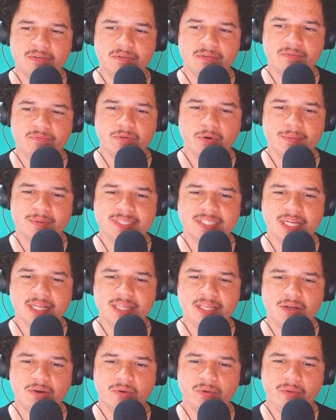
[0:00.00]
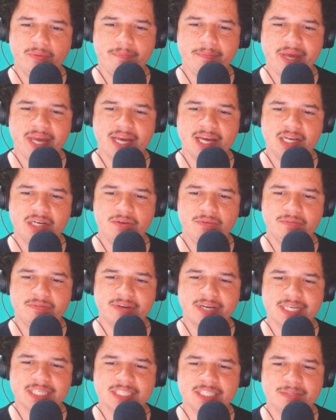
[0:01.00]
For it was not the old man who
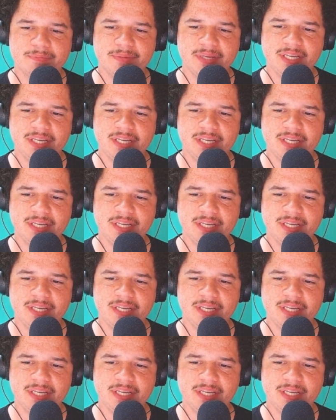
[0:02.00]
vexed